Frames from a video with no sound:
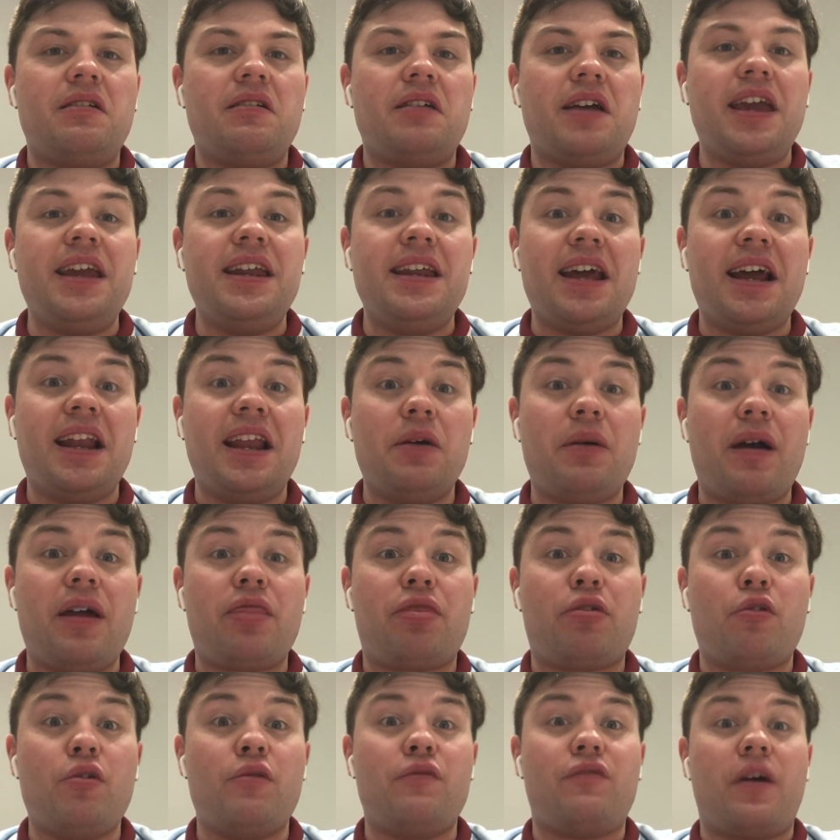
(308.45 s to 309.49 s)
He nearly
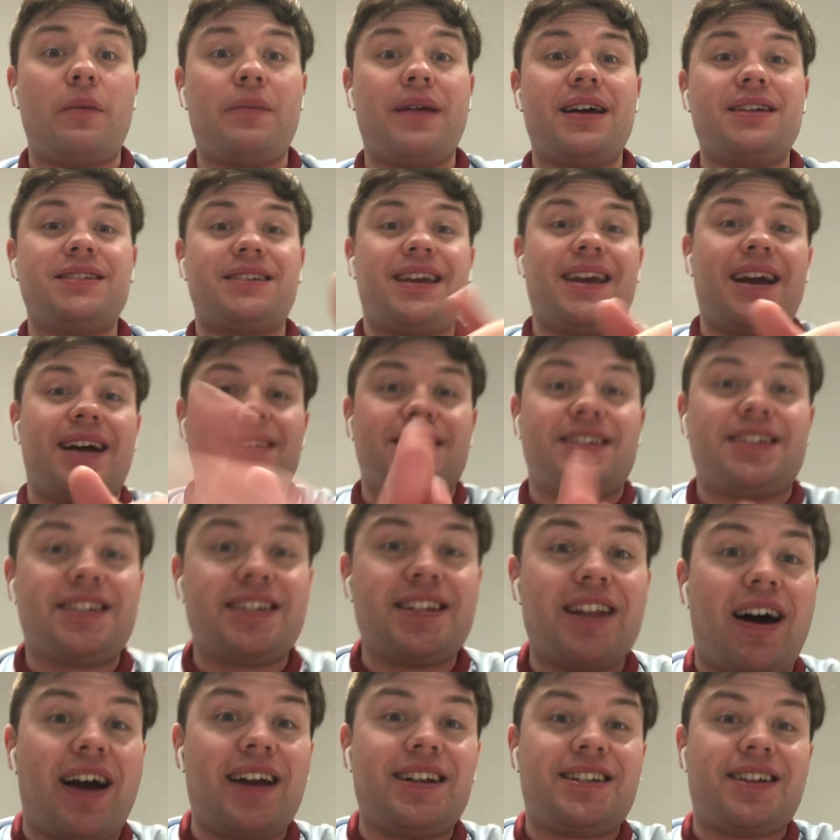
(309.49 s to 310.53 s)
went through and Fabianski had to
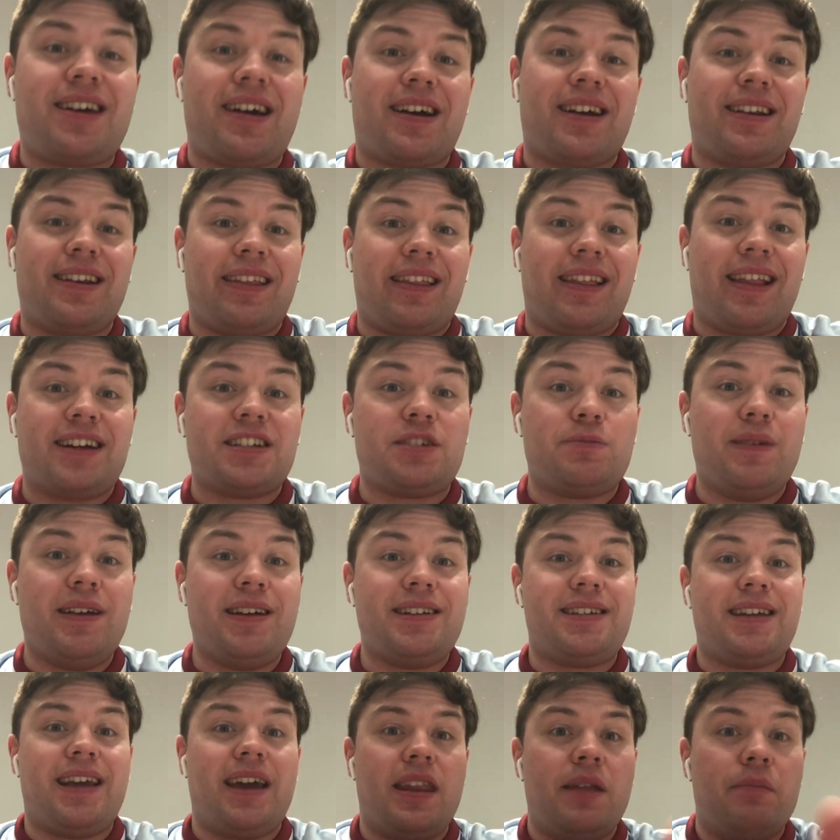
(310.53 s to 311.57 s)
slide tackle at the last
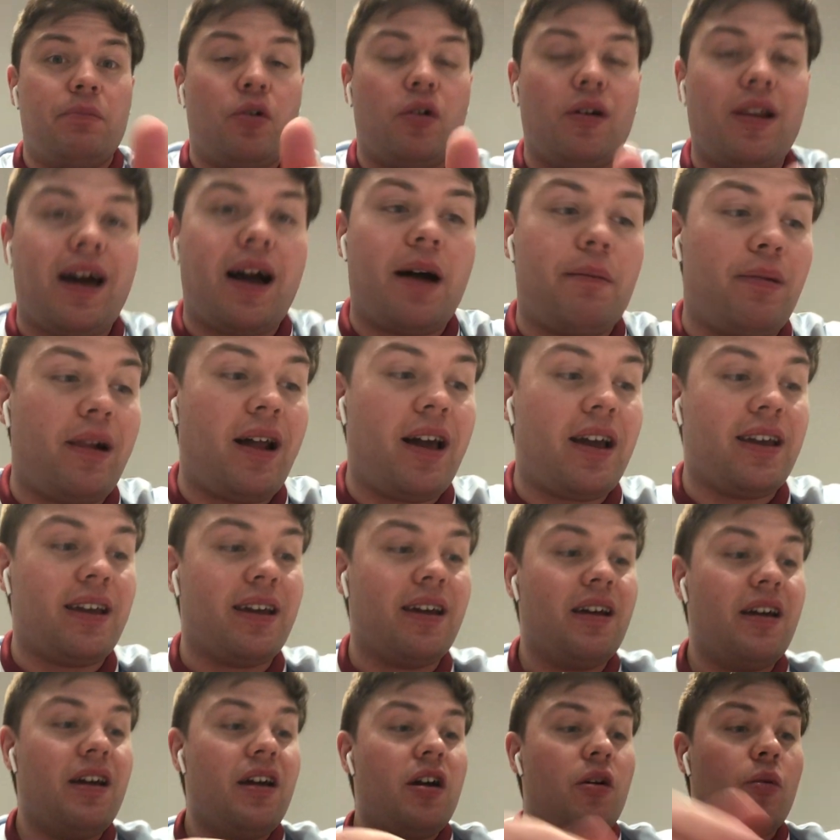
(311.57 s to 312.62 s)
minute to get the ball out of play.
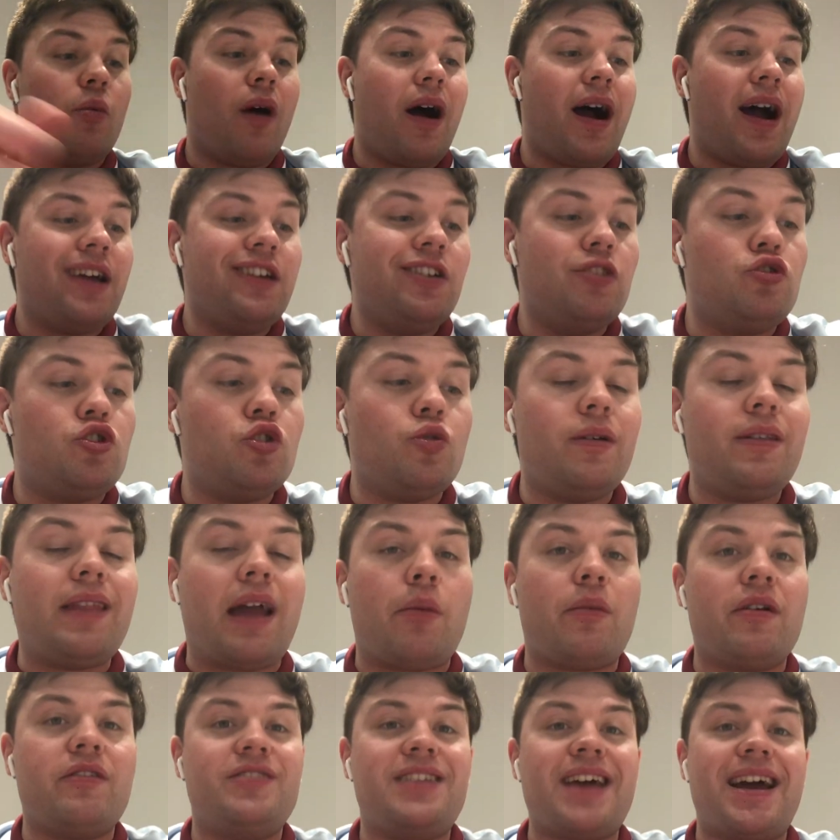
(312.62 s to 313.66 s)
Why are you doing
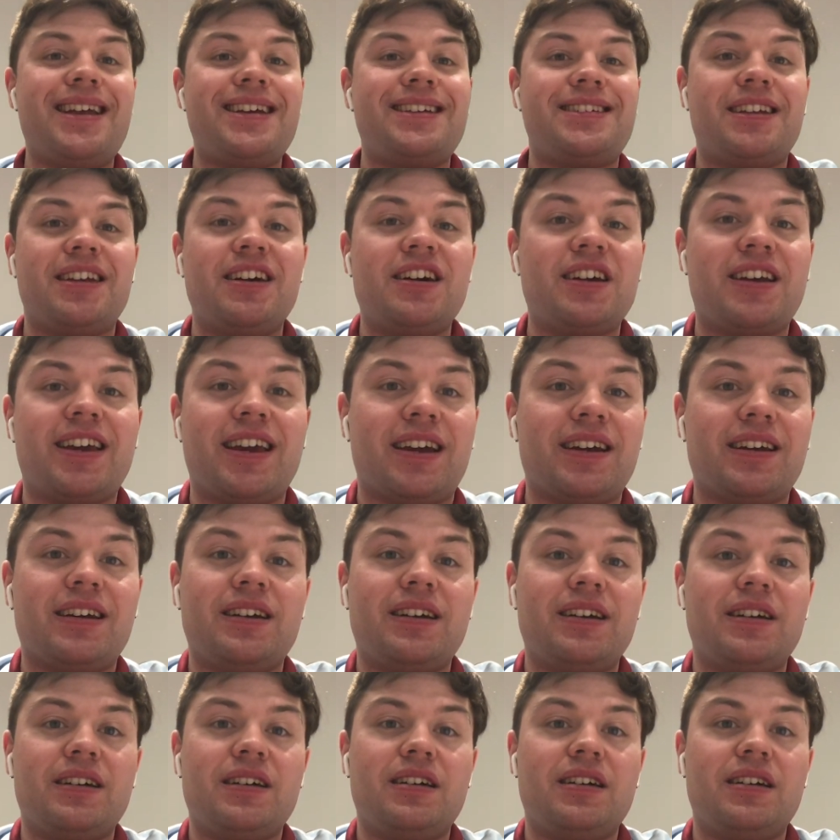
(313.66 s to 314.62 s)
that with Dennis lurking?